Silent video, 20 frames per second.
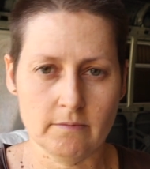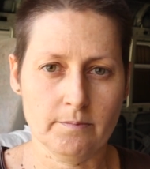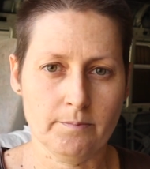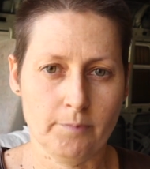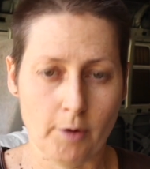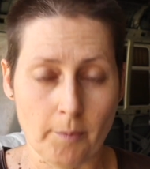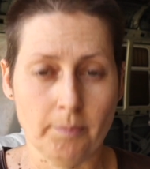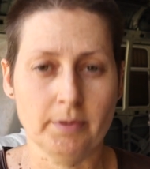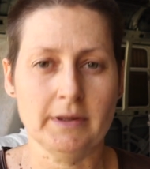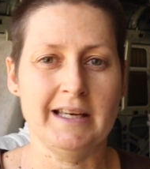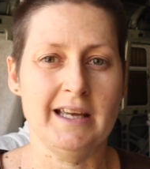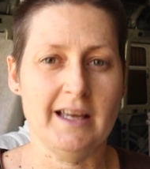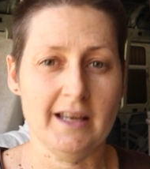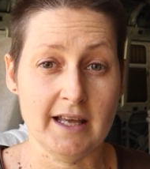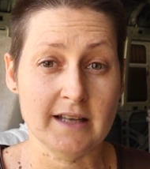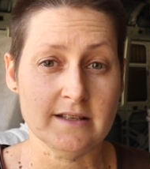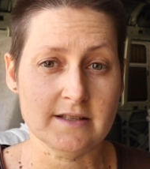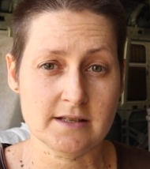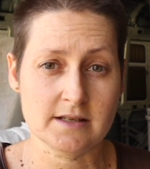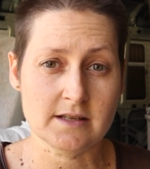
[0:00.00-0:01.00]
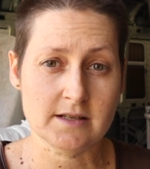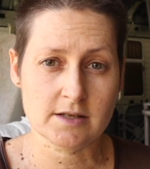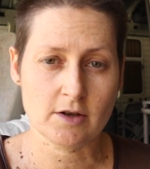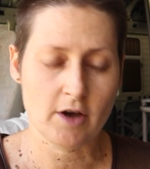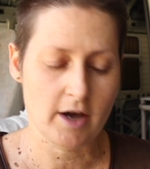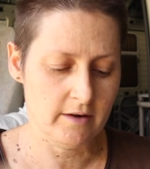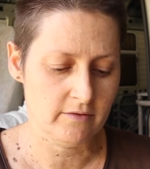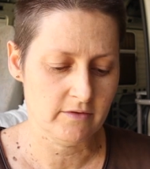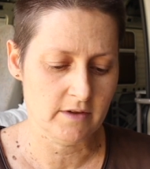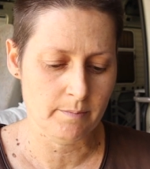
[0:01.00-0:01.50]
properly against the
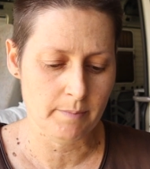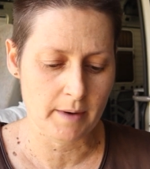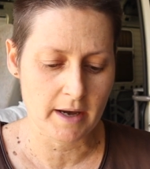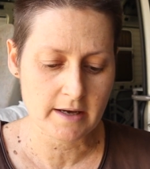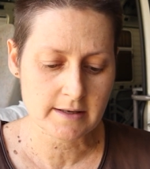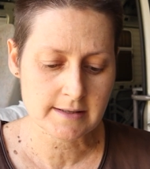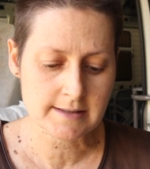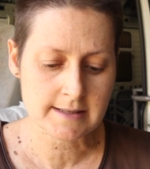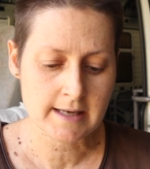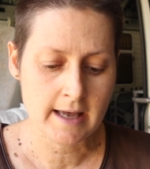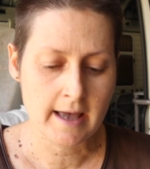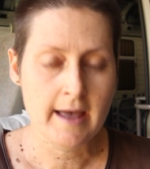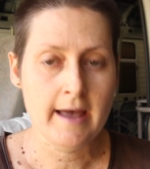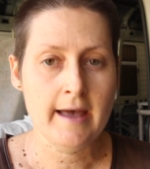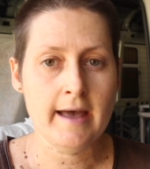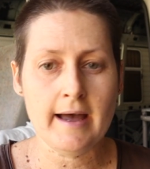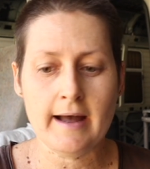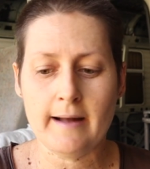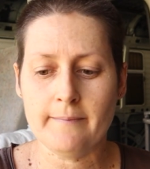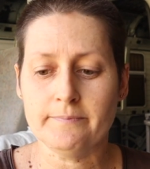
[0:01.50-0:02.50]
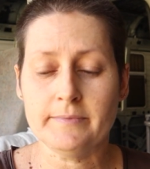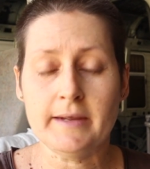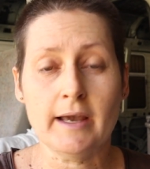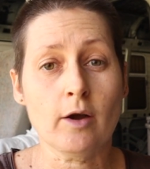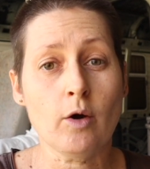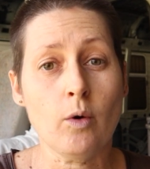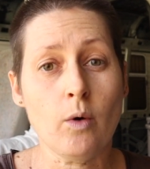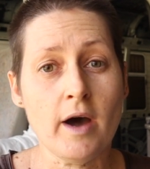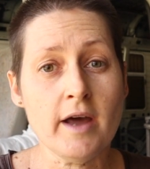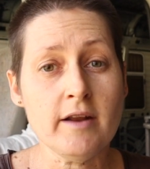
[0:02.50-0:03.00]
side of the bus. Now
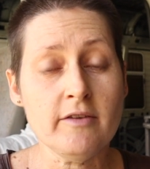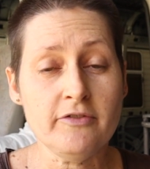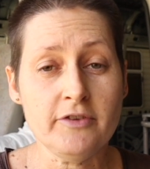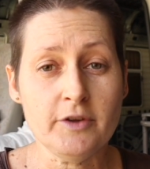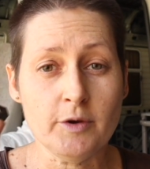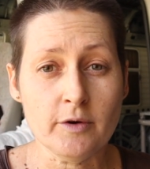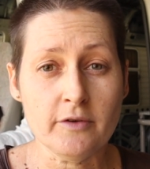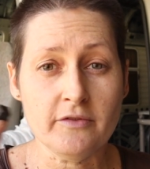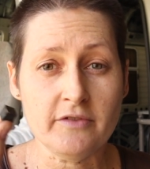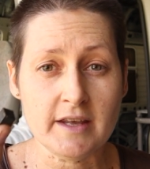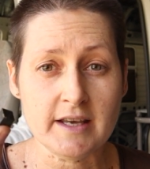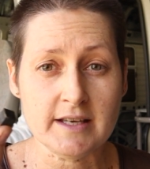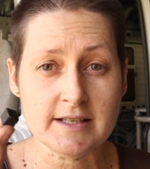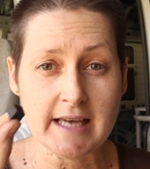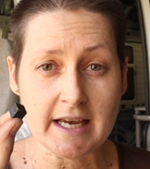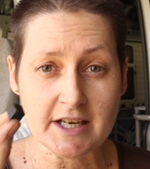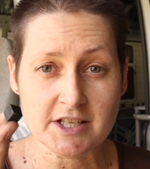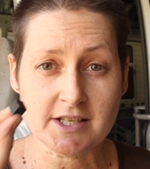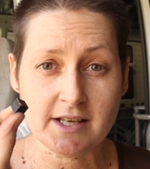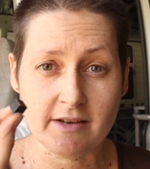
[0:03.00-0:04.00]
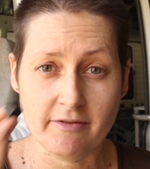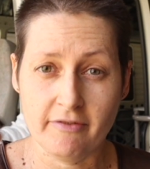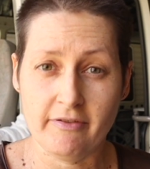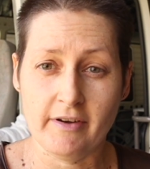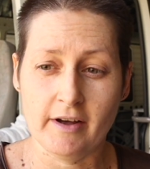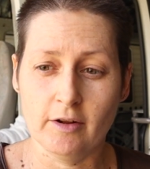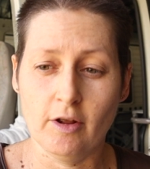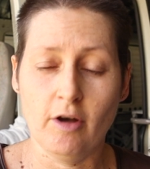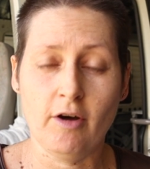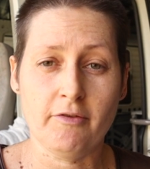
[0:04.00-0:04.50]
quite a few of these actually
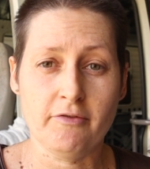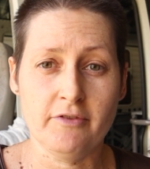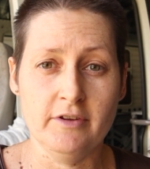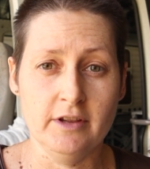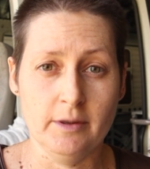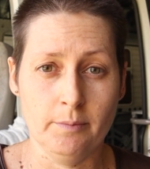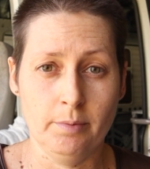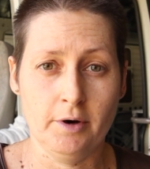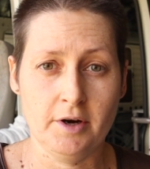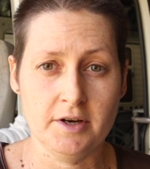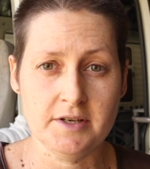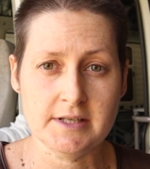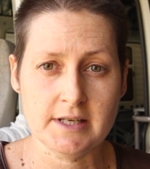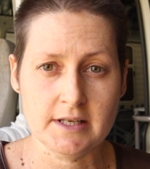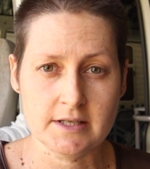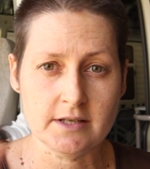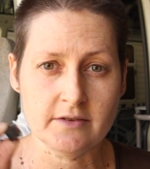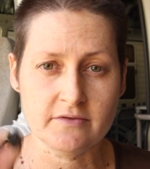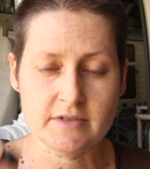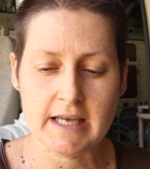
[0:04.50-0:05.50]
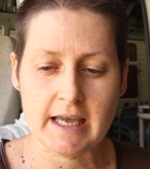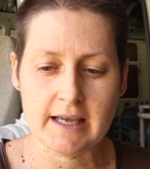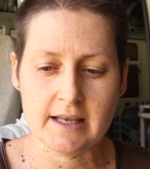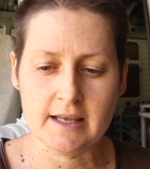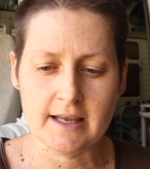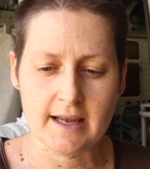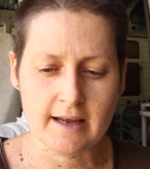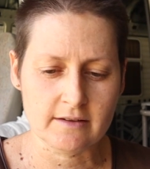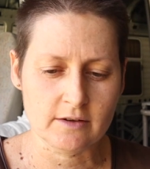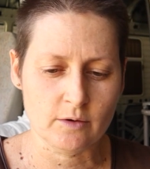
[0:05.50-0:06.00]
fell off in the process of
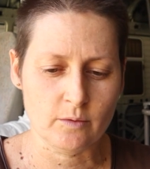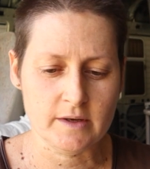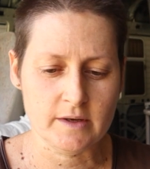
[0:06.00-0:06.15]
taking out the